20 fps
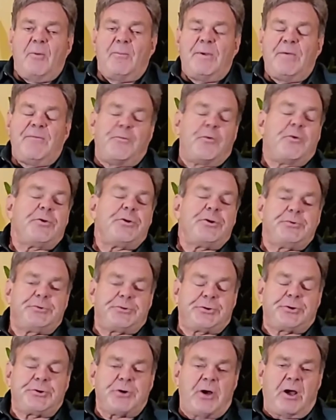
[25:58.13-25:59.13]
Before you
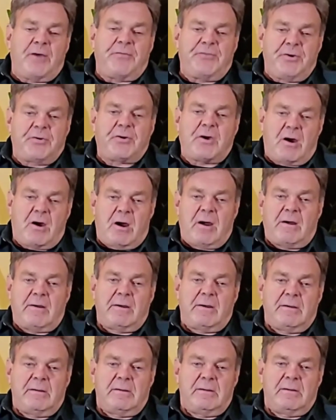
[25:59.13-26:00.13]
turn off your car,
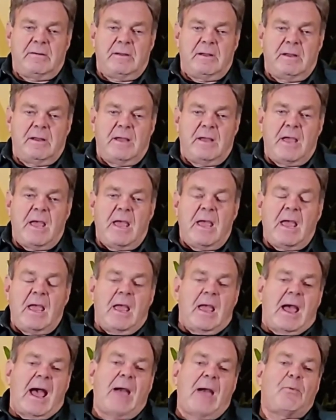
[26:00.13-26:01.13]

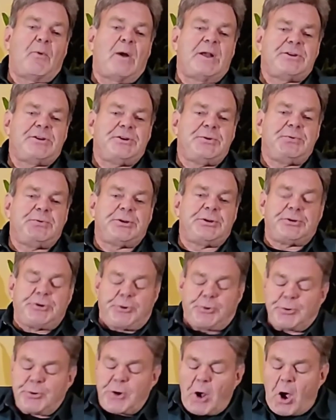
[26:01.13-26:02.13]
I want you to
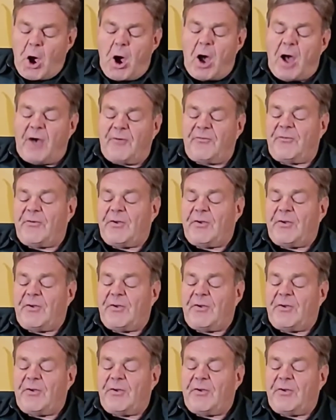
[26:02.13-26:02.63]
turn off